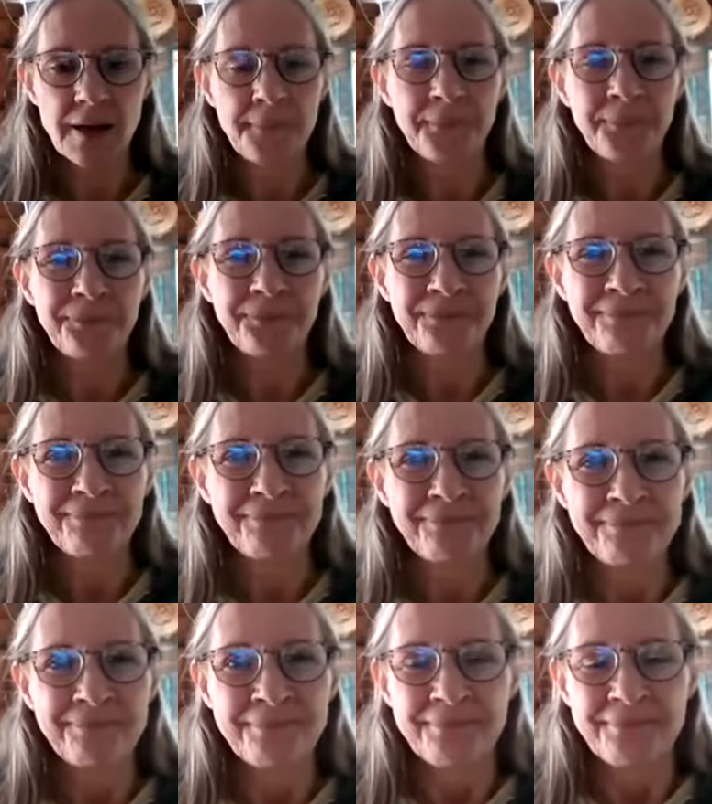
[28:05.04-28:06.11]

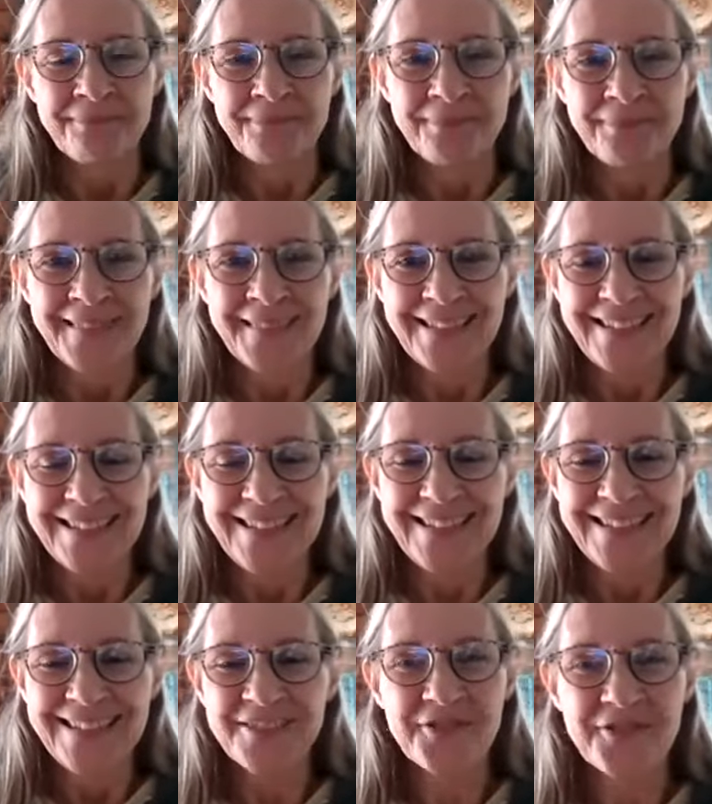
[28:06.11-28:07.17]

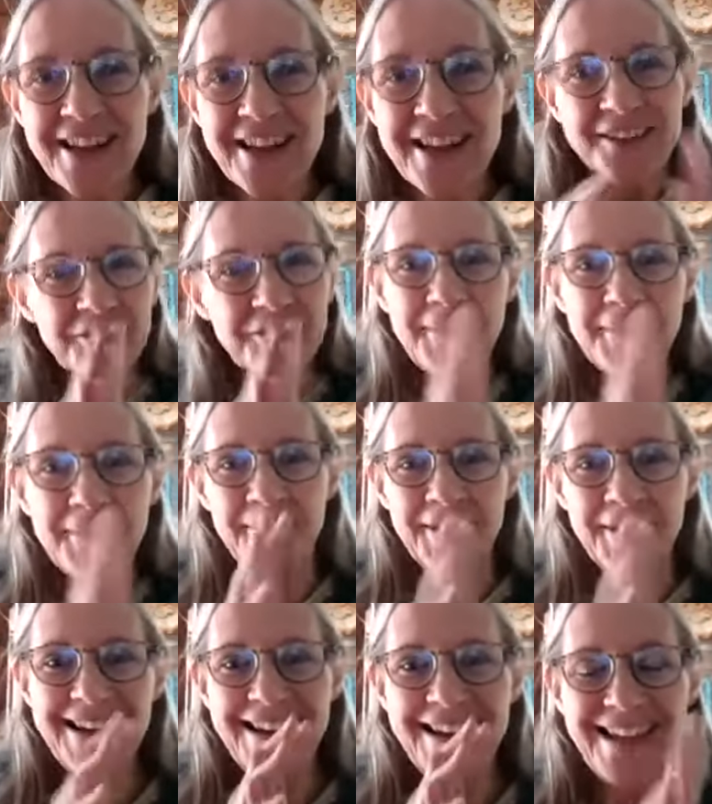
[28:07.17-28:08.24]
It's great to remember.